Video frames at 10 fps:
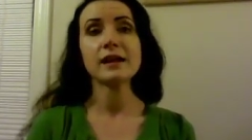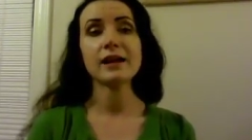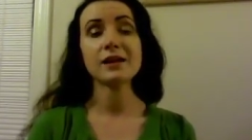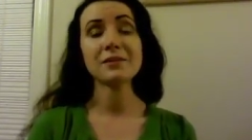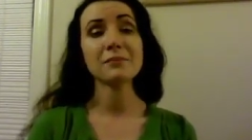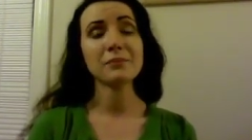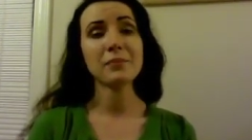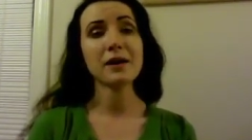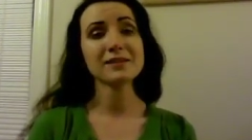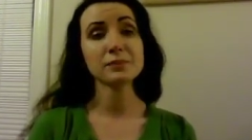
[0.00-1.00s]
and
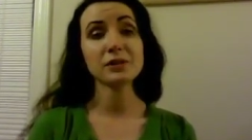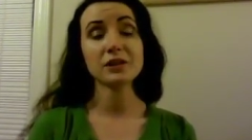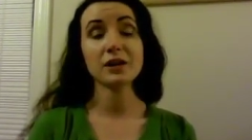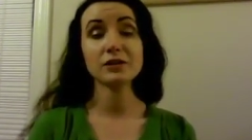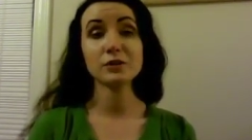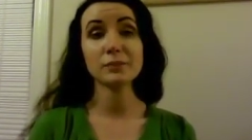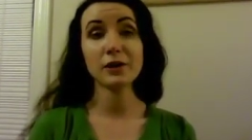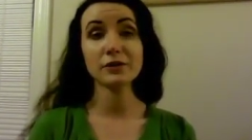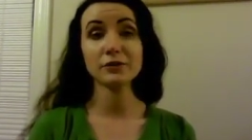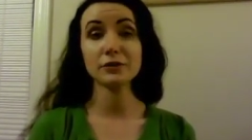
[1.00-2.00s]
possibly cut your
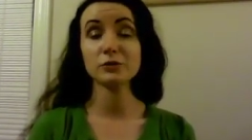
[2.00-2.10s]
partner